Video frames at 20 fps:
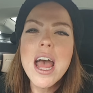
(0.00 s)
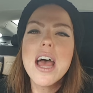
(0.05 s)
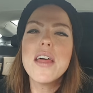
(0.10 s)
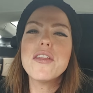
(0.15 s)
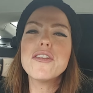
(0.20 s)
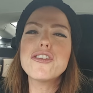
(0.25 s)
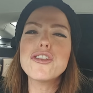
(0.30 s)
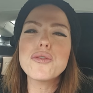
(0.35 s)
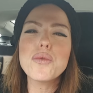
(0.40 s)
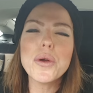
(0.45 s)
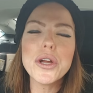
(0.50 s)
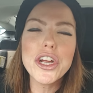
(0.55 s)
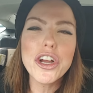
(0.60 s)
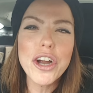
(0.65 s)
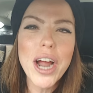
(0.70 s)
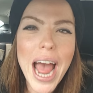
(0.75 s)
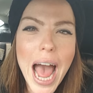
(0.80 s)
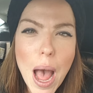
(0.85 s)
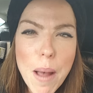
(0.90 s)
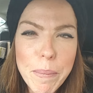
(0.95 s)
and this is where
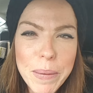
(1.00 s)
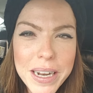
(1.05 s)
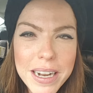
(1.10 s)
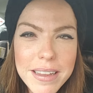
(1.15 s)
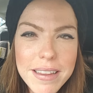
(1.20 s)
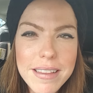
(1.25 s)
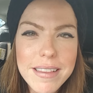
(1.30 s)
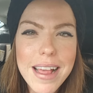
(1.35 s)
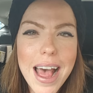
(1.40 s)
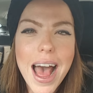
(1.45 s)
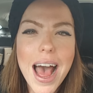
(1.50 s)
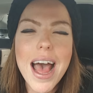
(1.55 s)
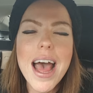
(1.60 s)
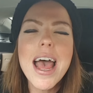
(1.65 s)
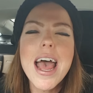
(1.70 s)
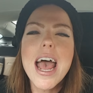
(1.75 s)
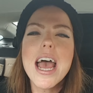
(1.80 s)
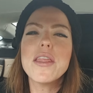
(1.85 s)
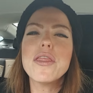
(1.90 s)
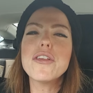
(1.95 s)
your happiness is at
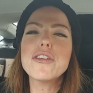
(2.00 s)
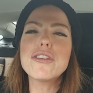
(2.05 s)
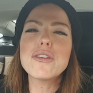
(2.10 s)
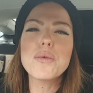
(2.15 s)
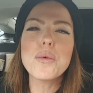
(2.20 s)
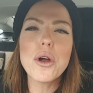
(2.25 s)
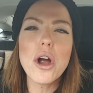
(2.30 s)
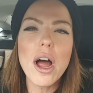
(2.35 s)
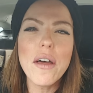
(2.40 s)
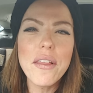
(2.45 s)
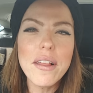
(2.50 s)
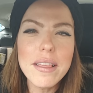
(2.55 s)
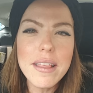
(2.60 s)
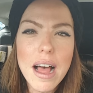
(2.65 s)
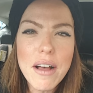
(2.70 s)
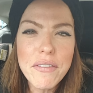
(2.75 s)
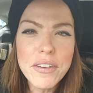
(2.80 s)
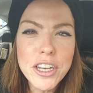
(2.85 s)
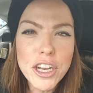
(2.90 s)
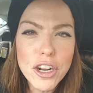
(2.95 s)
and this is where all the
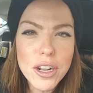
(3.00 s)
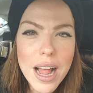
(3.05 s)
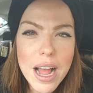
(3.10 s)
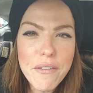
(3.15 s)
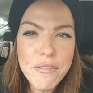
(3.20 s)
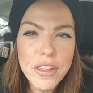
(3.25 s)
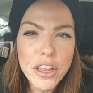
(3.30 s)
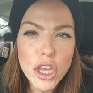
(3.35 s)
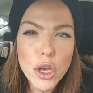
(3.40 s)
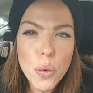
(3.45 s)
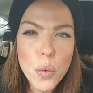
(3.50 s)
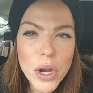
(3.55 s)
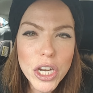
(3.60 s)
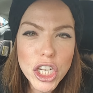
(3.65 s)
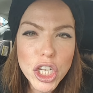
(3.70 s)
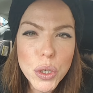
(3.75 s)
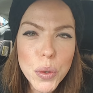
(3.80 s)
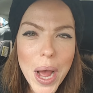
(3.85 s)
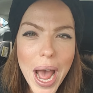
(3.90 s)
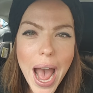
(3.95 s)
love in your life that you
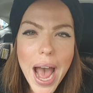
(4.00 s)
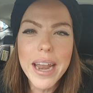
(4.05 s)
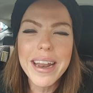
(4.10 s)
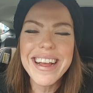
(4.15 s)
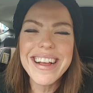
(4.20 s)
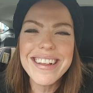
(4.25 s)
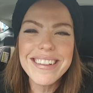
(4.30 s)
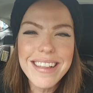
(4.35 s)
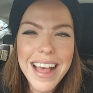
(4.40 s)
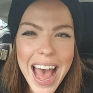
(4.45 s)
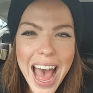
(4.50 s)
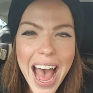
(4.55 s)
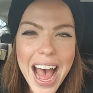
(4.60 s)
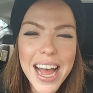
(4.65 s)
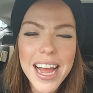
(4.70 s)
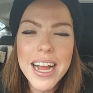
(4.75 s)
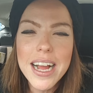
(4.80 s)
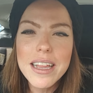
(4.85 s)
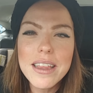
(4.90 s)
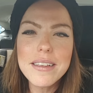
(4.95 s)
wish you had is
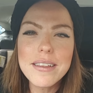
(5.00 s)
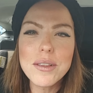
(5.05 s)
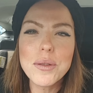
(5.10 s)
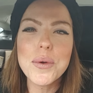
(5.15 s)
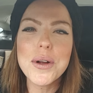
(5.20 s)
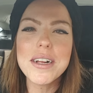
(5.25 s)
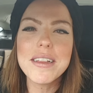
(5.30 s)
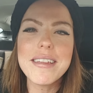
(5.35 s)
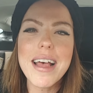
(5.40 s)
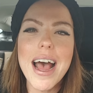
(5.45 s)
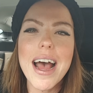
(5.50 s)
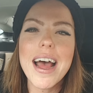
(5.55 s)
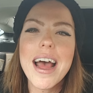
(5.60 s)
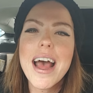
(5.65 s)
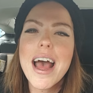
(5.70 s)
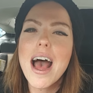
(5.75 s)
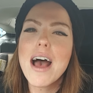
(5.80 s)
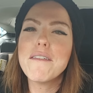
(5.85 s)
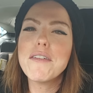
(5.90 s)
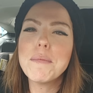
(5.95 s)
at this is where it's at
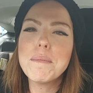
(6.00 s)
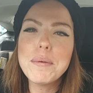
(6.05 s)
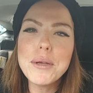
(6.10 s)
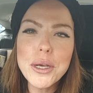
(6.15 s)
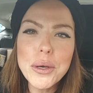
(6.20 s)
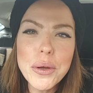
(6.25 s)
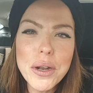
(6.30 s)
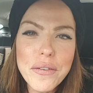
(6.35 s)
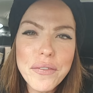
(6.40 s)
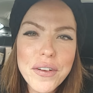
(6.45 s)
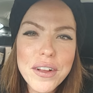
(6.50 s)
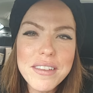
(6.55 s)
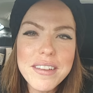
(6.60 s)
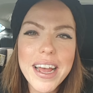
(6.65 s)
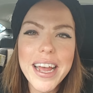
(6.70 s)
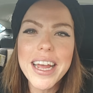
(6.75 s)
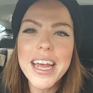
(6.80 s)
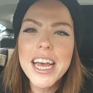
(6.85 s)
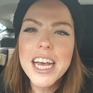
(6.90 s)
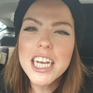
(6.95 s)
have a beautiful
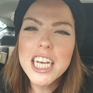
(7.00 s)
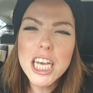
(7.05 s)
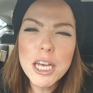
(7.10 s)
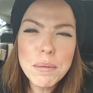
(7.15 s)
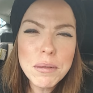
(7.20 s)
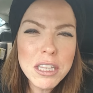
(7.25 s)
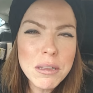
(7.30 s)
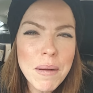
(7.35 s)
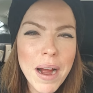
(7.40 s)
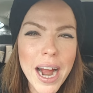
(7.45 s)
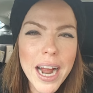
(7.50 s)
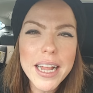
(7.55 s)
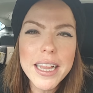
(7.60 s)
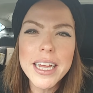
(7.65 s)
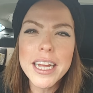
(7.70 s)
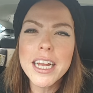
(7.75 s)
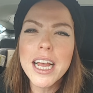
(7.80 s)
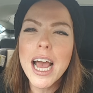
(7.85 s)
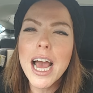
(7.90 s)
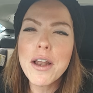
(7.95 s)
day keep
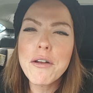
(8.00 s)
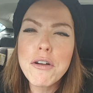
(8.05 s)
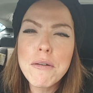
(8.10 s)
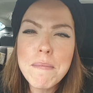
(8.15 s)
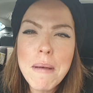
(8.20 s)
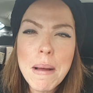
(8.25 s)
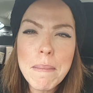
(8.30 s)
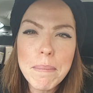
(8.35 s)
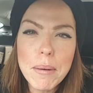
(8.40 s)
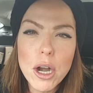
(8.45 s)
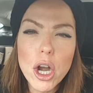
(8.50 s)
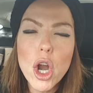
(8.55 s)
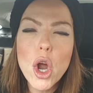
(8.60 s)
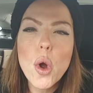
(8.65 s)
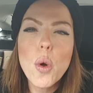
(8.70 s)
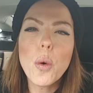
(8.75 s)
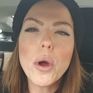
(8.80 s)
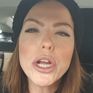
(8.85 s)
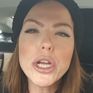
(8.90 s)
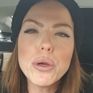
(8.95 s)
smiling and remember
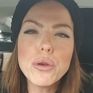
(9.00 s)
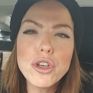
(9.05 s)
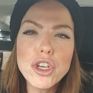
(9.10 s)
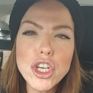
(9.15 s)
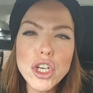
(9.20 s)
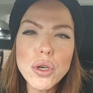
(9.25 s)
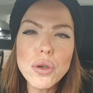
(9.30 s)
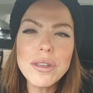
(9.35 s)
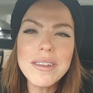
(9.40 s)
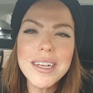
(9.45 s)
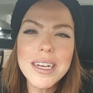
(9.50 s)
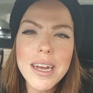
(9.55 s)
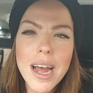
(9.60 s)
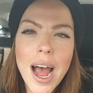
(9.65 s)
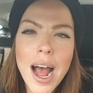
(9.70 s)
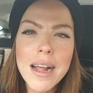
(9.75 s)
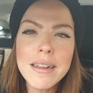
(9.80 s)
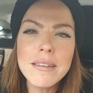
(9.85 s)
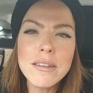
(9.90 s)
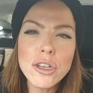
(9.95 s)
what you choose to
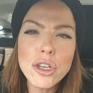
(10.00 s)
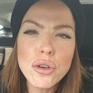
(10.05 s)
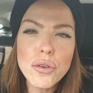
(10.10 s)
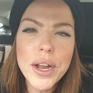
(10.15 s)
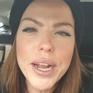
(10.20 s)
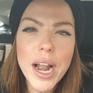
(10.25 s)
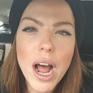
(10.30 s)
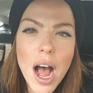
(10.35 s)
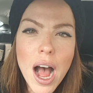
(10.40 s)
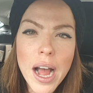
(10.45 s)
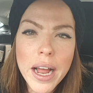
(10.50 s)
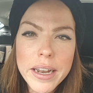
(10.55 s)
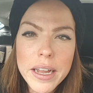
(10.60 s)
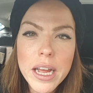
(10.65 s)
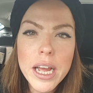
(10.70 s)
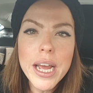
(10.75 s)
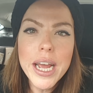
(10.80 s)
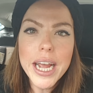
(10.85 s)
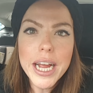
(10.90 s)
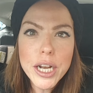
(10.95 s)
concentrate on
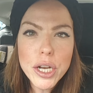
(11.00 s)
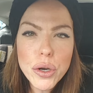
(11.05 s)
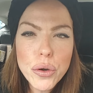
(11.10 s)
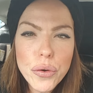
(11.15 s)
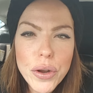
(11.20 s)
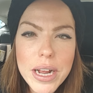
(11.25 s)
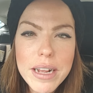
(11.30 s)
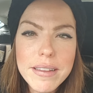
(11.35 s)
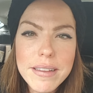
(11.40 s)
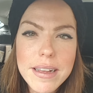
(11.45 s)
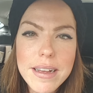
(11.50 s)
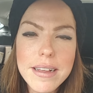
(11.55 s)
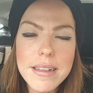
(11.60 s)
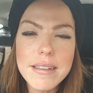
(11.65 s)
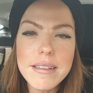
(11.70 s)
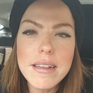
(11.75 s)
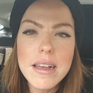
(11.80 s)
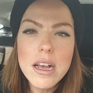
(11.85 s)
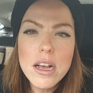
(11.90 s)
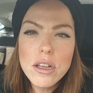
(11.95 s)

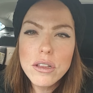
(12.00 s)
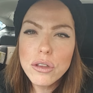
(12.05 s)
increases.